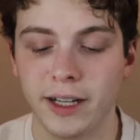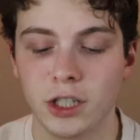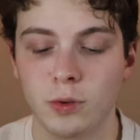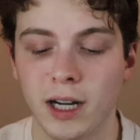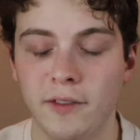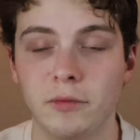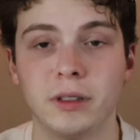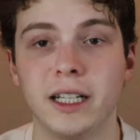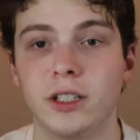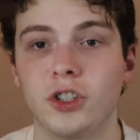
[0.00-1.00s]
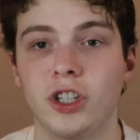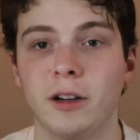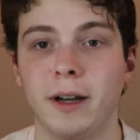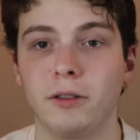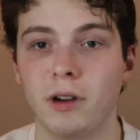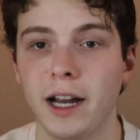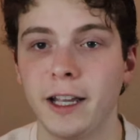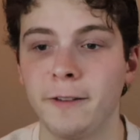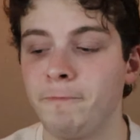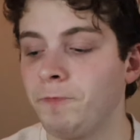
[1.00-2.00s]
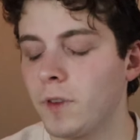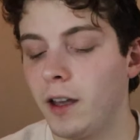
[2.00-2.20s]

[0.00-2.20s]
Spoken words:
I just want to have a place to share my writing.